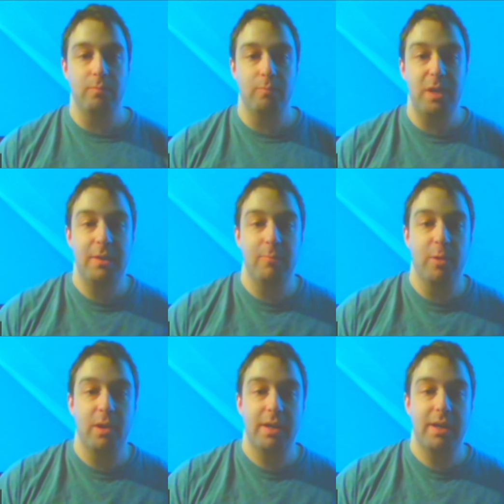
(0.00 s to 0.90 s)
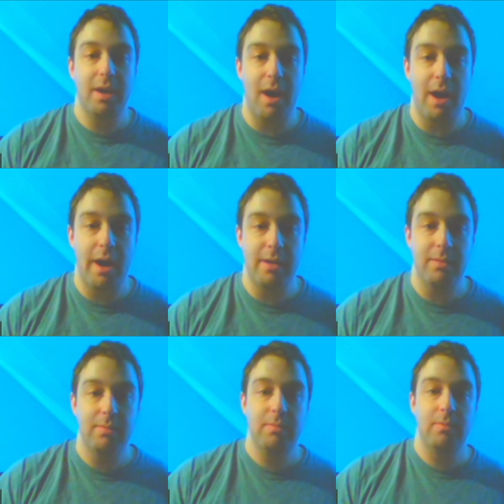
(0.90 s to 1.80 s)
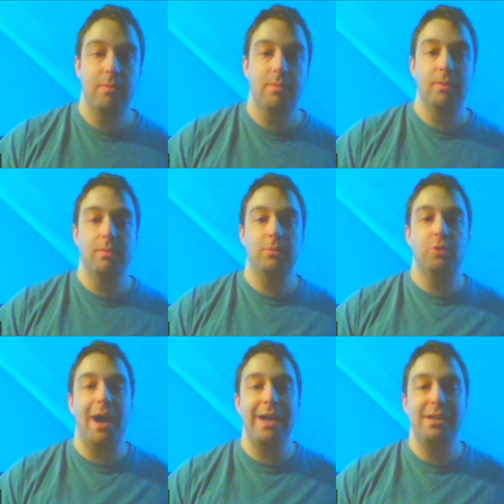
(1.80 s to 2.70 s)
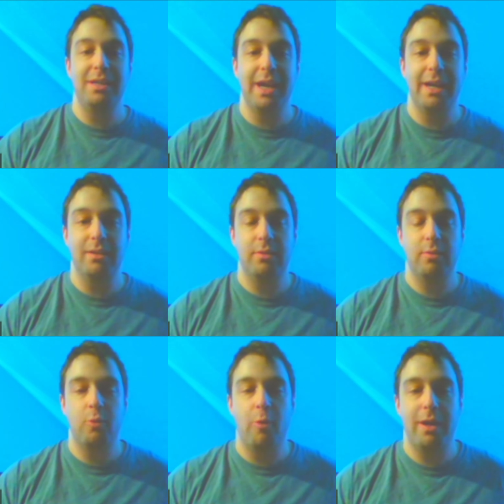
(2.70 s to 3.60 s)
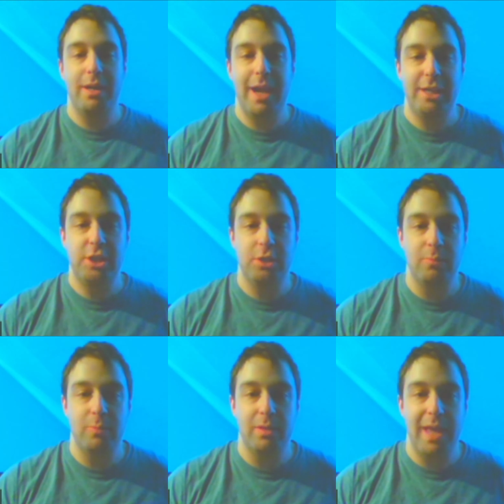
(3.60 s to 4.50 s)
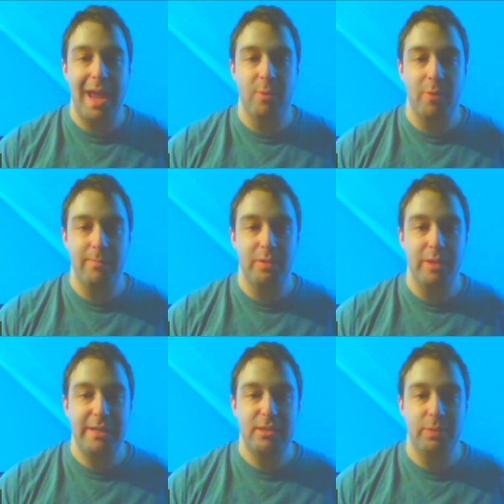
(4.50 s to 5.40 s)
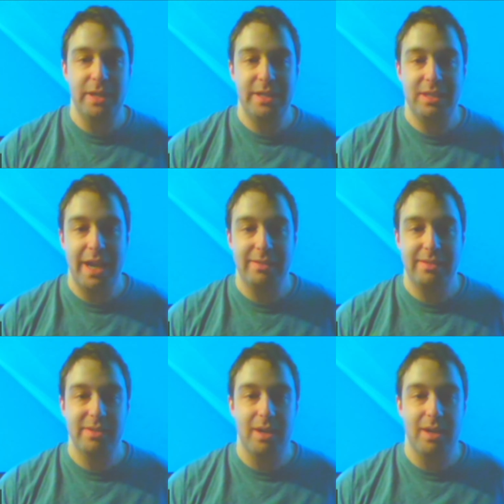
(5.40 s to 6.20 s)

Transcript: we can work on trying to get coordination with neighboring police precincts